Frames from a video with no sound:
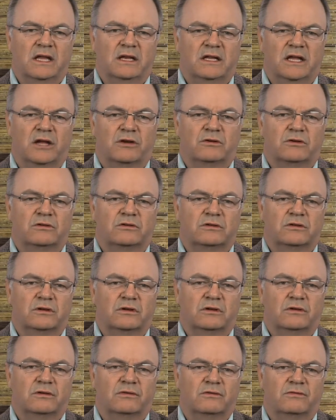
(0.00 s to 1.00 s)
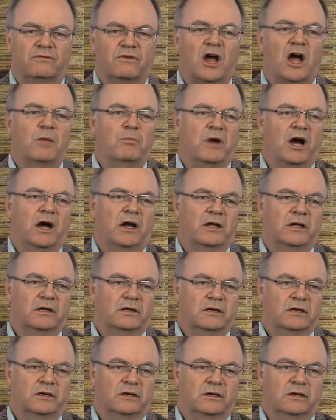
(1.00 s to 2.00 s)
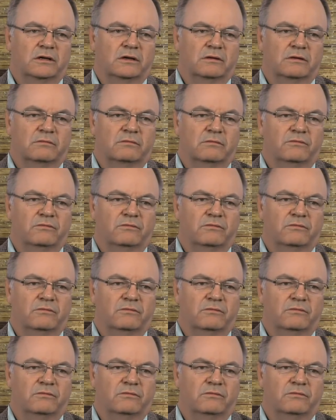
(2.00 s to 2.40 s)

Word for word: they are not uh, fly-by uh,